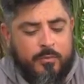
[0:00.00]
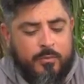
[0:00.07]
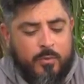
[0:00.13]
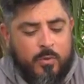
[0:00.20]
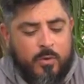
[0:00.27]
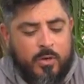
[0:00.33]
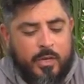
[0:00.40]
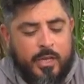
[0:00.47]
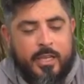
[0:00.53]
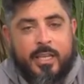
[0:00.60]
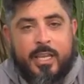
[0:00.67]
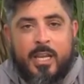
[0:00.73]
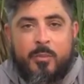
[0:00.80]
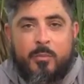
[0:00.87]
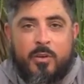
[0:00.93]
for a
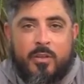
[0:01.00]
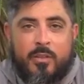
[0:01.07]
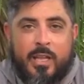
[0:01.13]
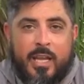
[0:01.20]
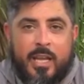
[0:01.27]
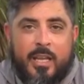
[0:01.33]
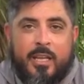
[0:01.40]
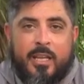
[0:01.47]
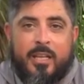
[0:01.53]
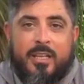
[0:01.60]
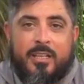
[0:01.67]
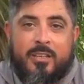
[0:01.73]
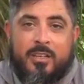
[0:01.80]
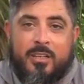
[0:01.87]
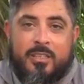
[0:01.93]
camera that
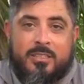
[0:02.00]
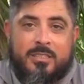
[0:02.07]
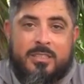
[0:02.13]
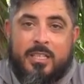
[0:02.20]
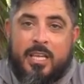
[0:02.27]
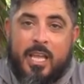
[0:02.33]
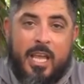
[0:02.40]
does